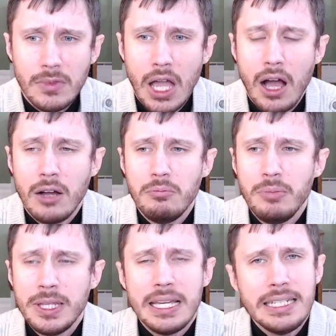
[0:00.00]

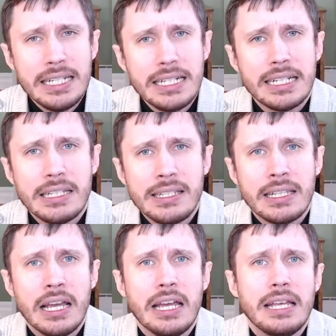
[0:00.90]
But the idea
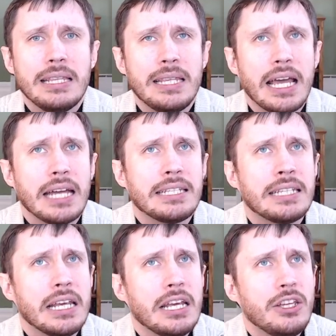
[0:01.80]
is
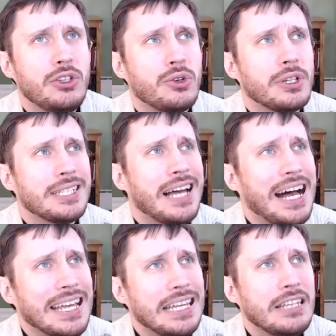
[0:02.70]
that you're
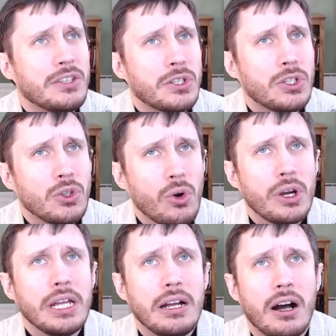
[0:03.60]
tying the
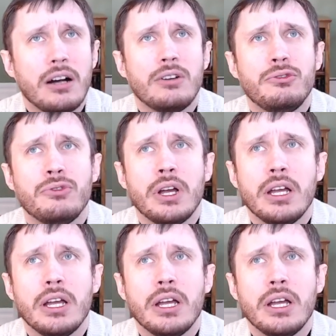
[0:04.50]
story of